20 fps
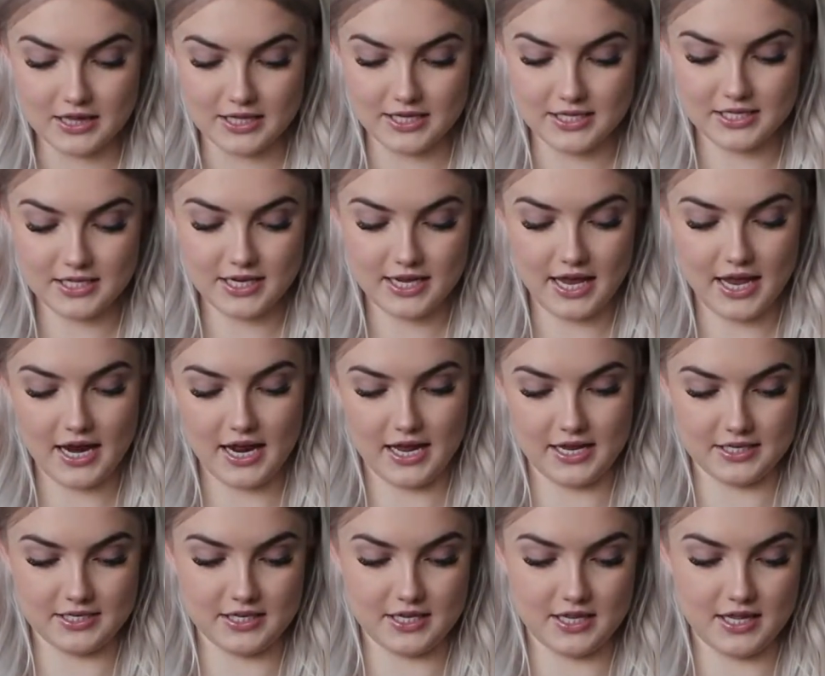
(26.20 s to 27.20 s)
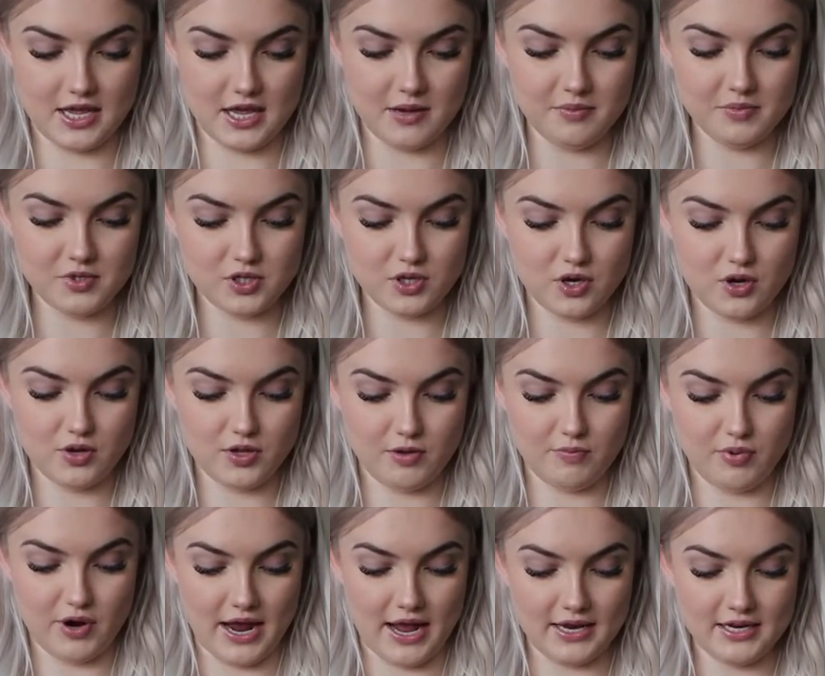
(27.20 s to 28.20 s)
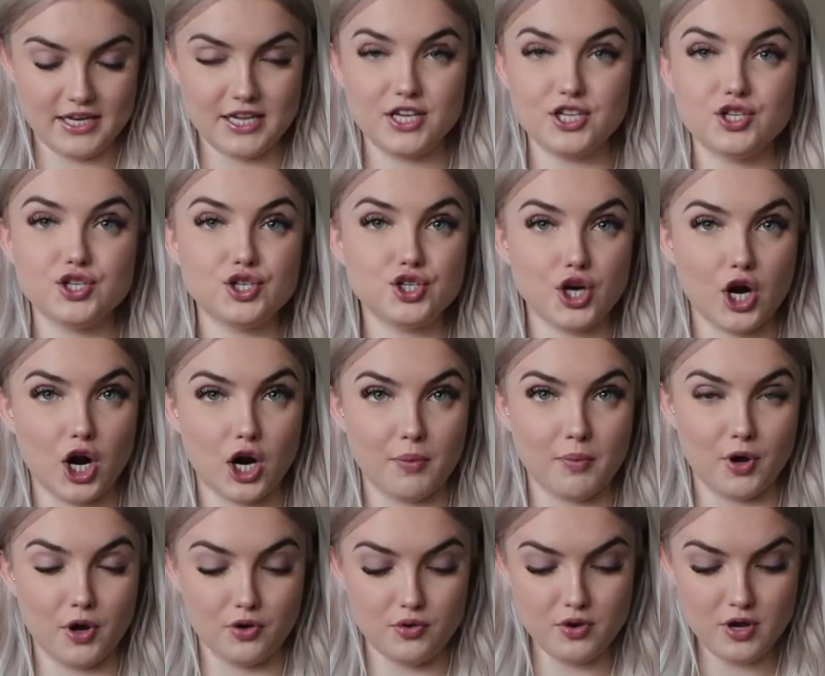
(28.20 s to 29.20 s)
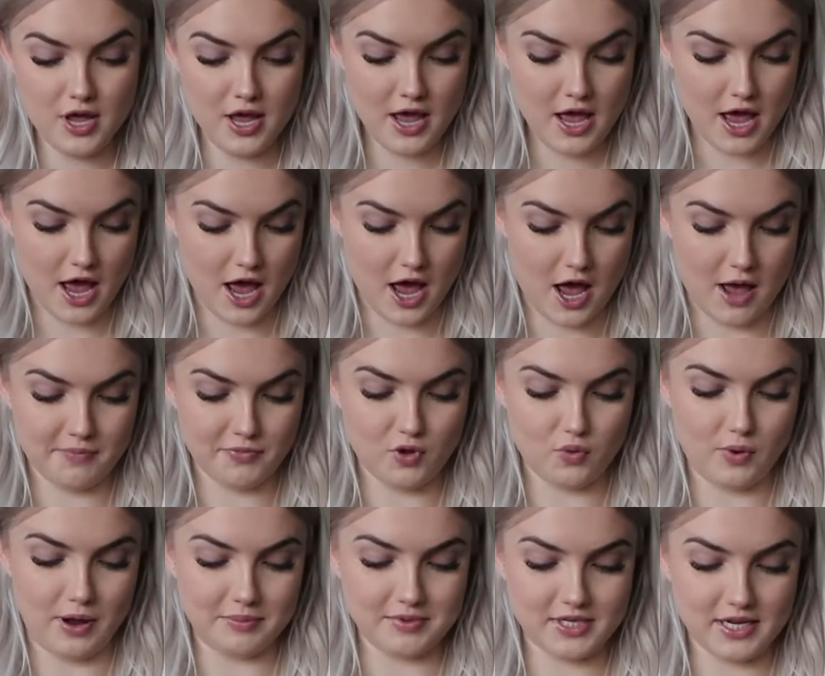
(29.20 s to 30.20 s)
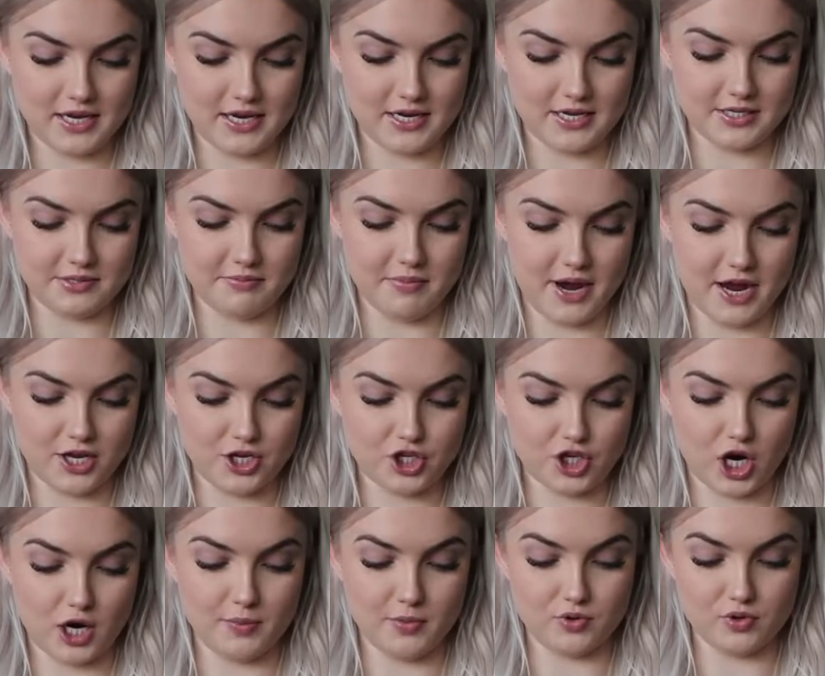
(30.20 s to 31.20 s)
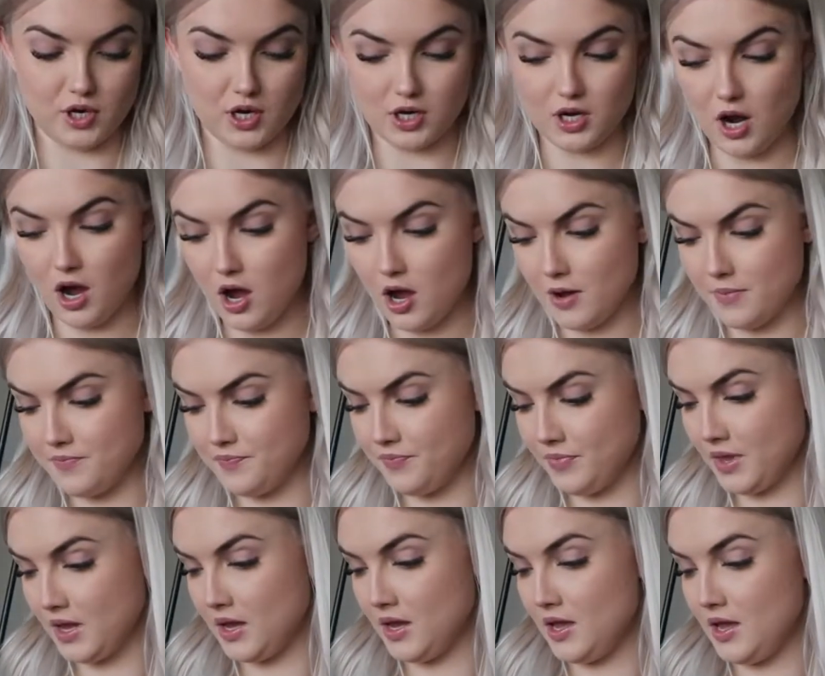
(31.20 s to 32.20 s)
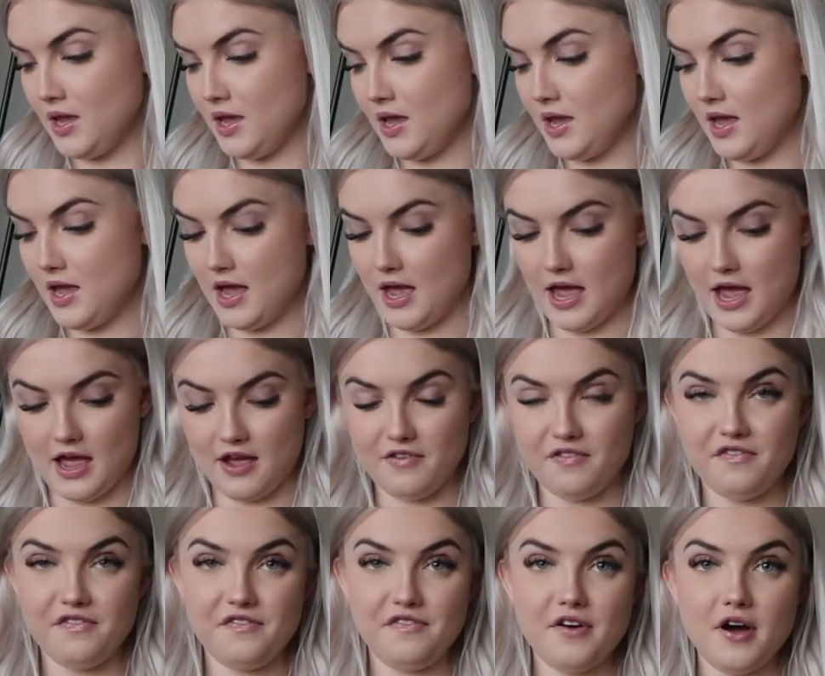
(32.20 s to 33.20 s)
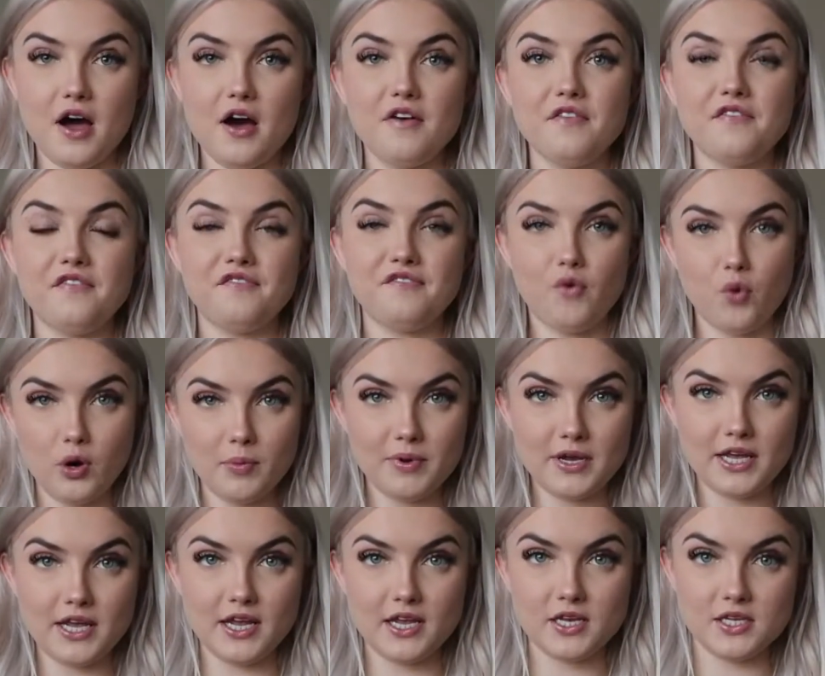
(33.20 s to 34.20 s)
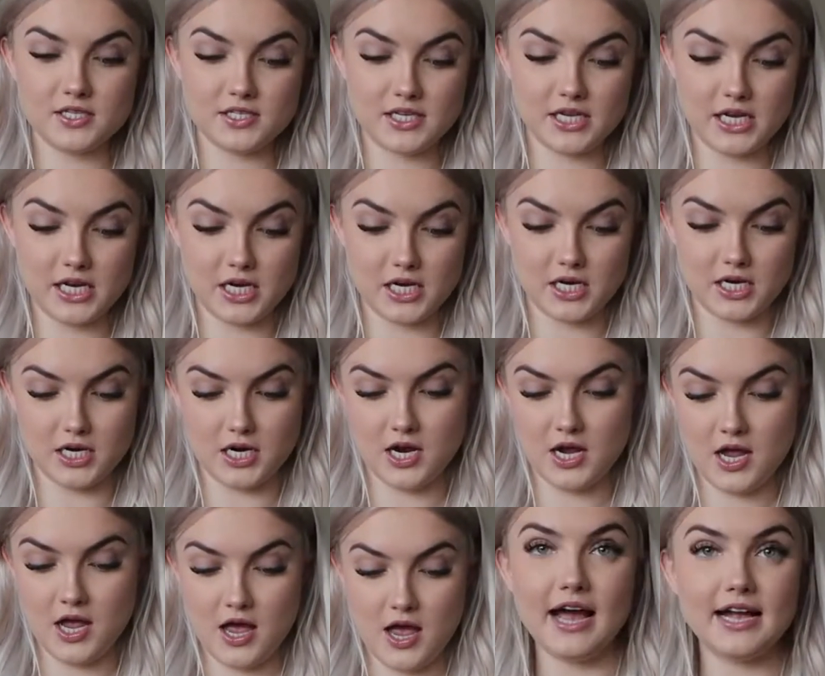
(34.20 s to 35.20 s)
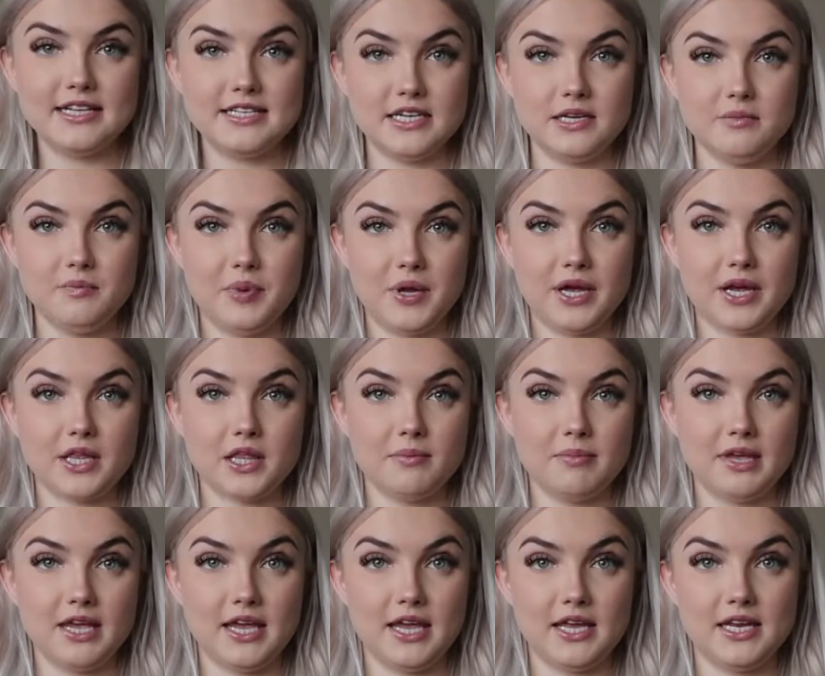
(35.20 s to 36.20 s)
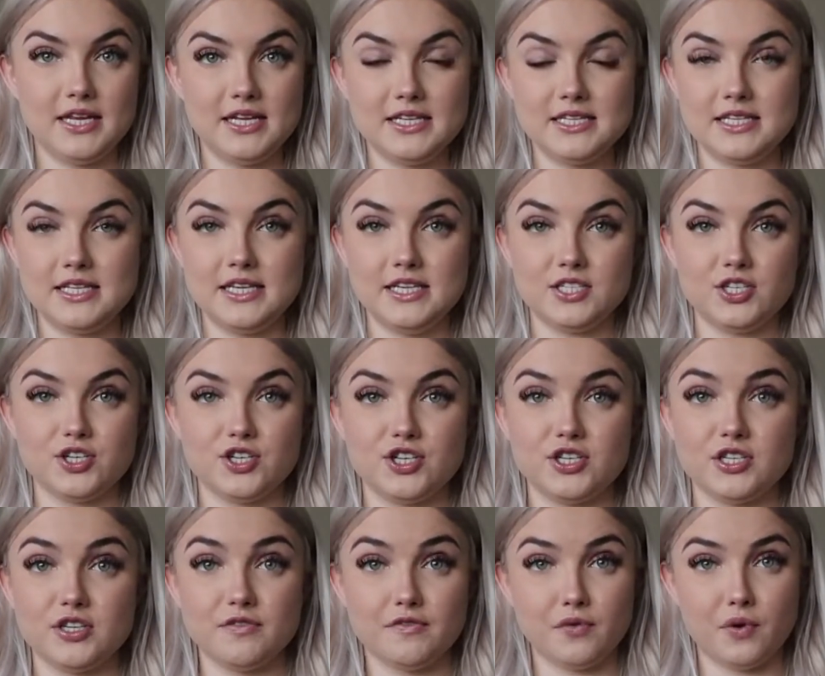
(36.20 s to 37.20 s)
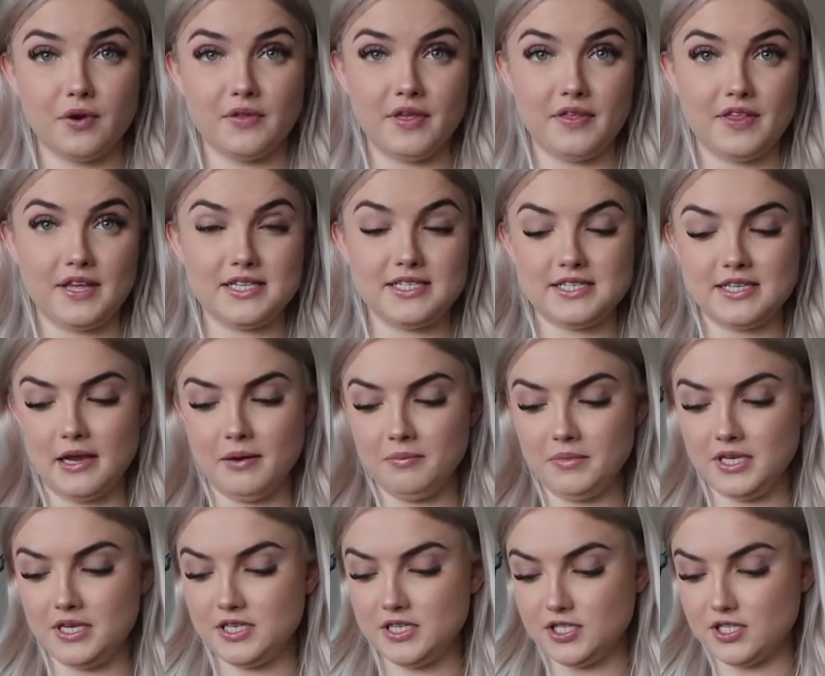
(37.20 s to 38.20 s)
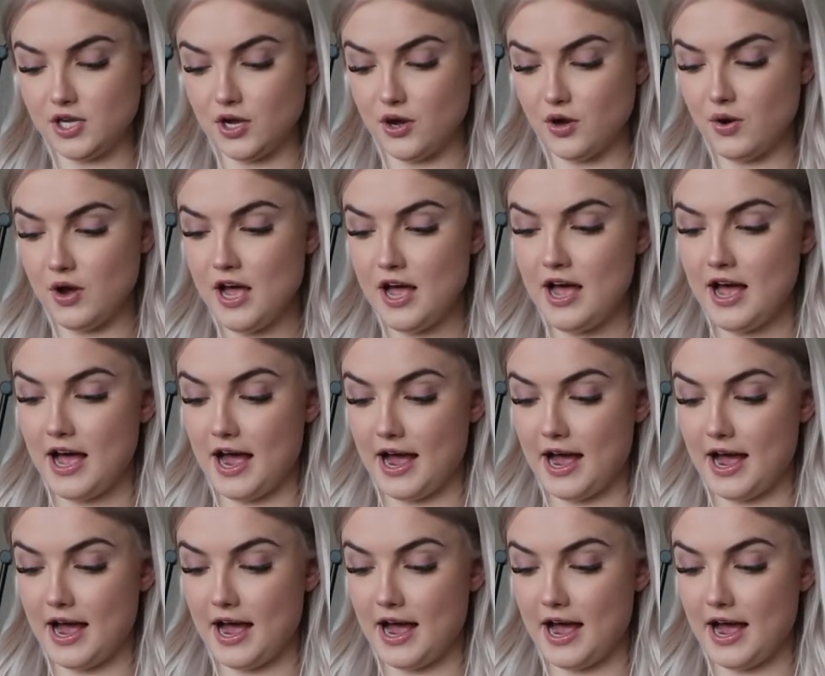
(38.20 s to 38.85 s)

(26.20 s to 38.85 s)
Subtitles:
let's get into them. So the brand is Charmo. The website is mycharmo.com. I have 4 bikinis here. I didn't pick the bikinis. These are just the 4 that they sent me. So